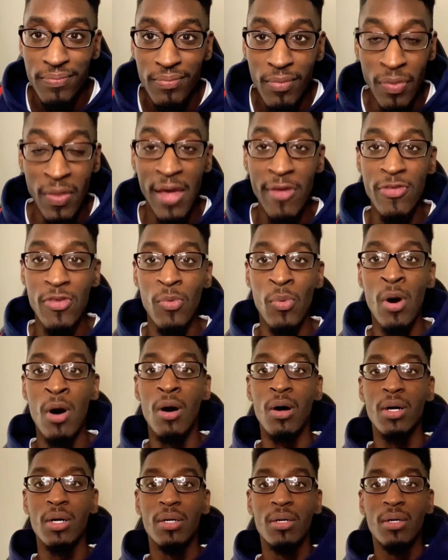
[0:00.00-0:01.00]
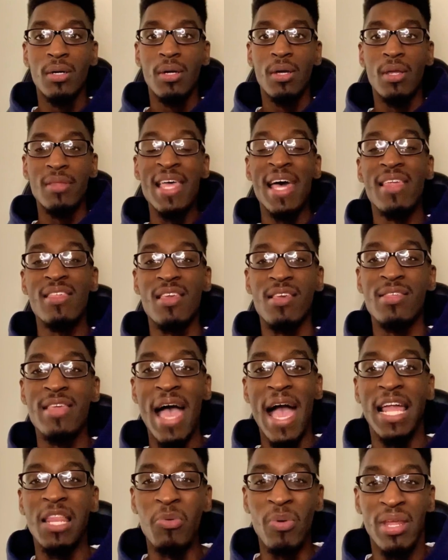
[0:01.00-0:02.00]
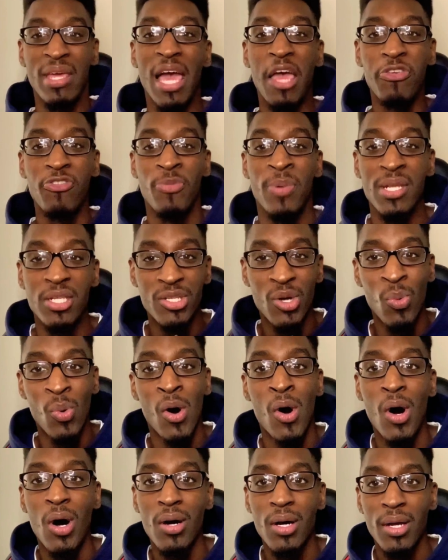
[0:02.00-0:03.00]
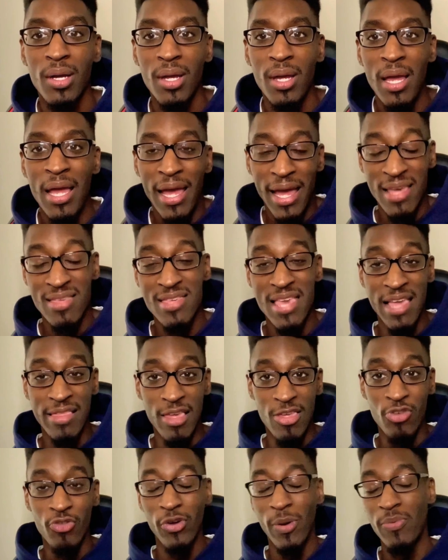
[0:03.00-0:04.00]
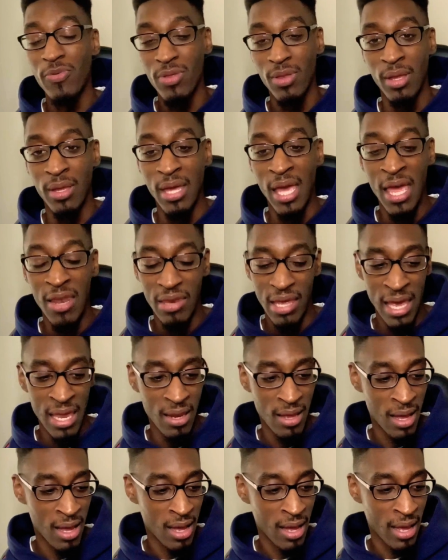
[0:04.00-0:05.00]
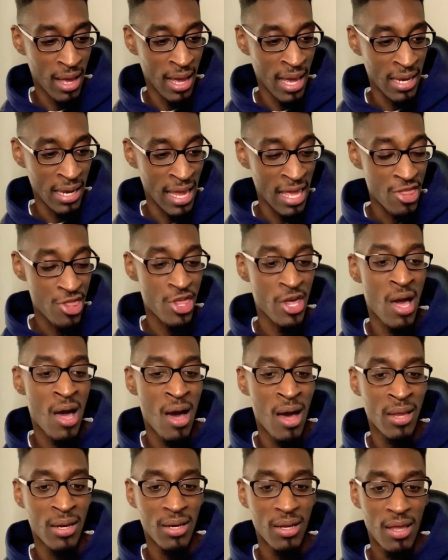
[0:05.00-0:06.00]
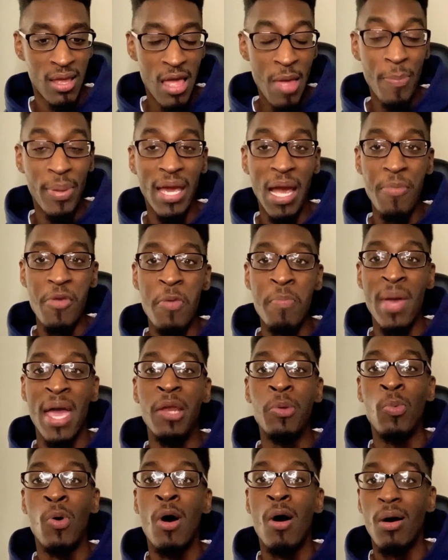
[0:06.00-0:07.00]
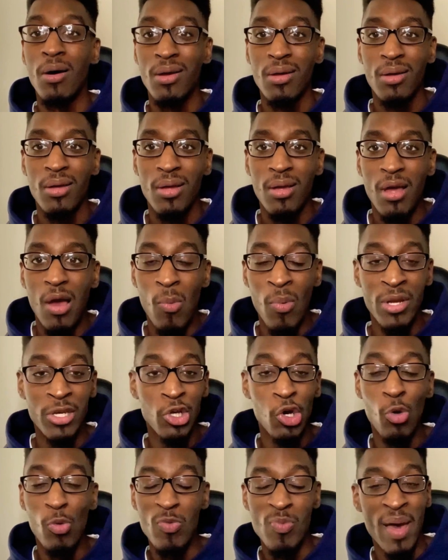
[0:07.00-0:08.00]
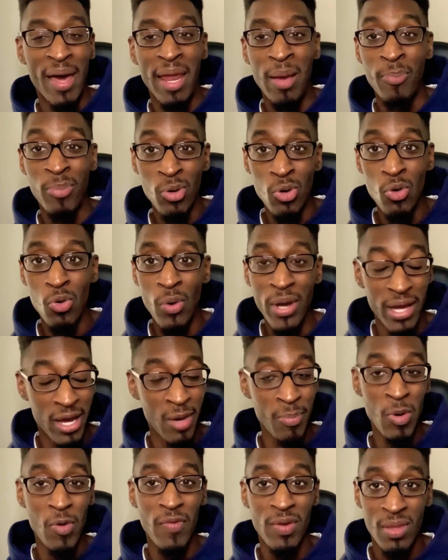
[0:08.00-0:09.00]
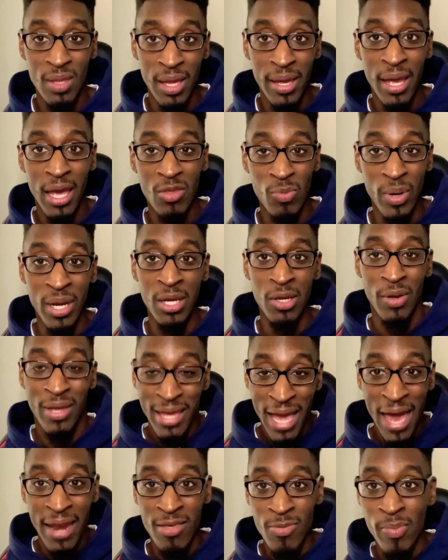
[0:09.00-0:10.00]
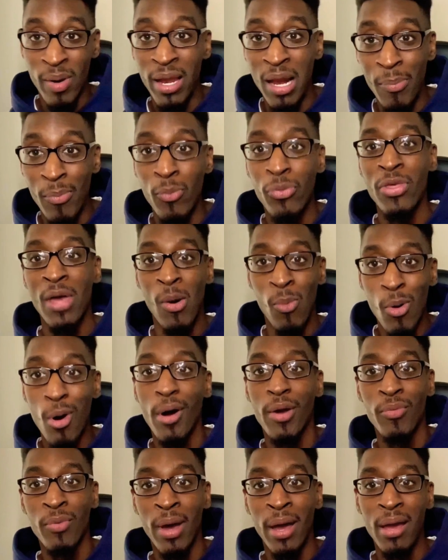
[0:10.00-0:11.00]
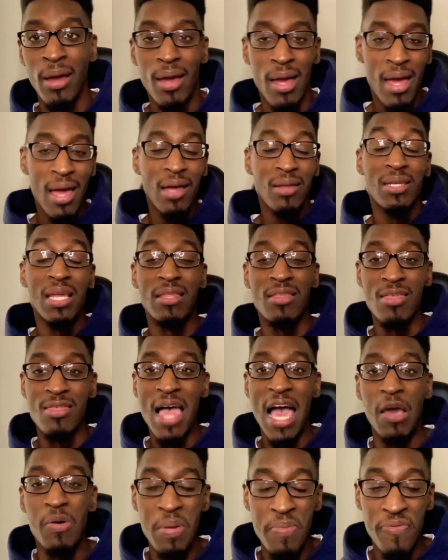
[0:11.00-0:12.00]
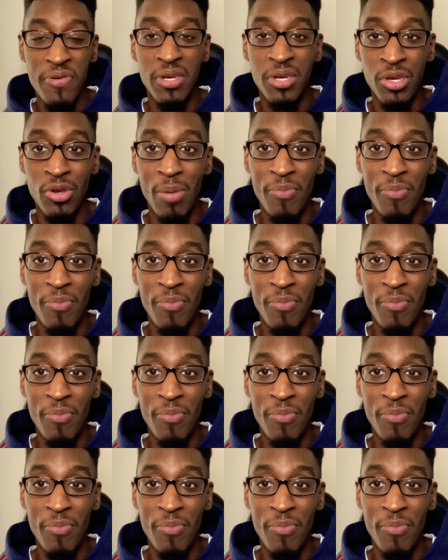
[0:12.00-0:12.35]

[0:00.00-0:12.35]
That's to walk. That is exactly what He has for me, to walk. It says it scripturally in John, pick up your mat and walk. When dude was by that pool, he couldn't move his legs. What did he do? He got his butt up and started walking, right? That's exactly what I'm finna do.